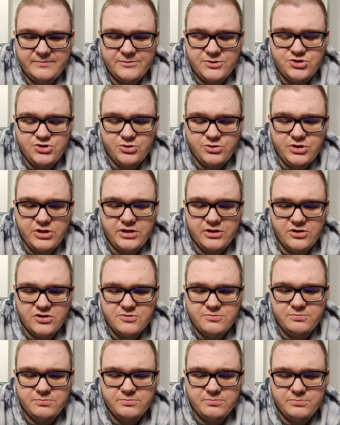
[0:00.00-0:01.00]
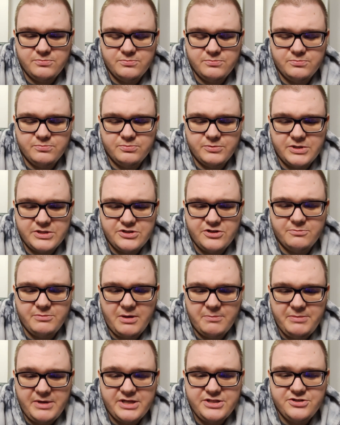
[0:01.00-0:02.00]
junior year is considered
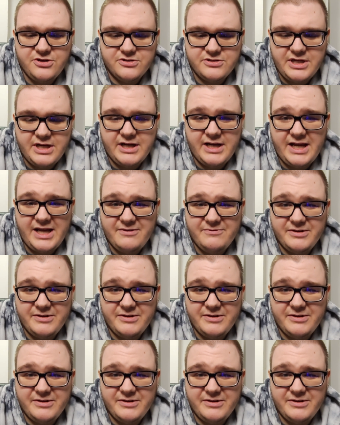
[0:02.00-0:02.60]
my best year, so I didn't